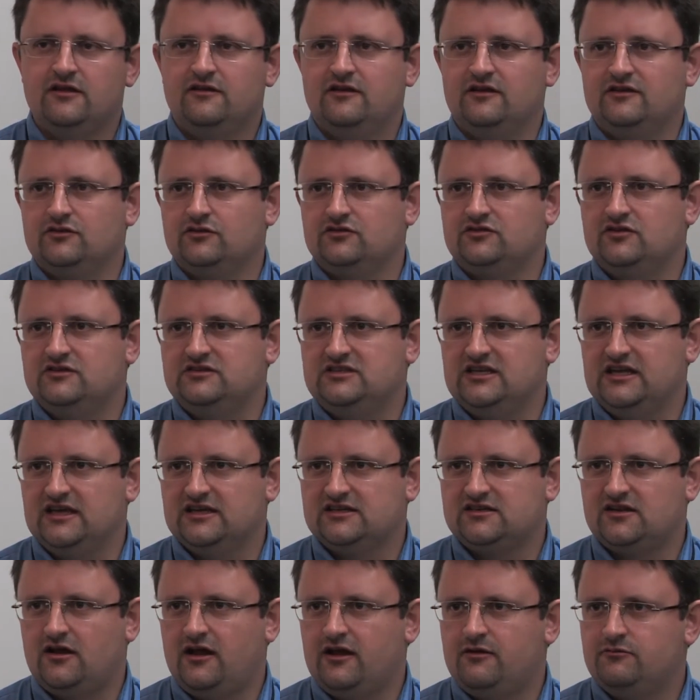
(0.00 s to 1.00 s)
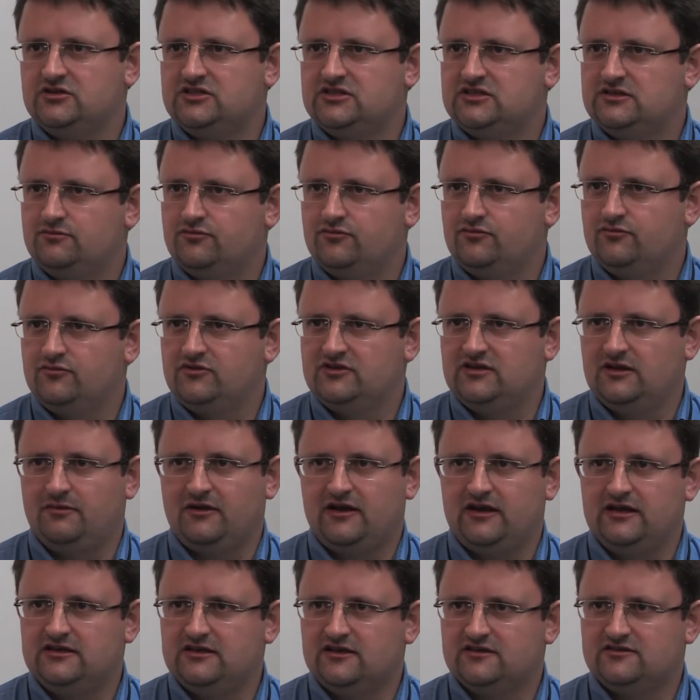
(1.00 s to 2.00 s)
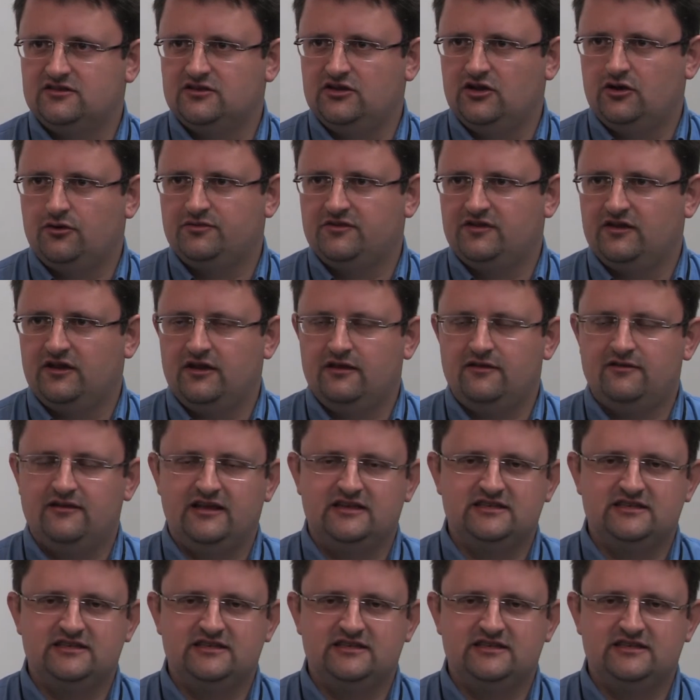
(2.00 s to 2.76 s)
There's also DSLite, which typically does the opposite.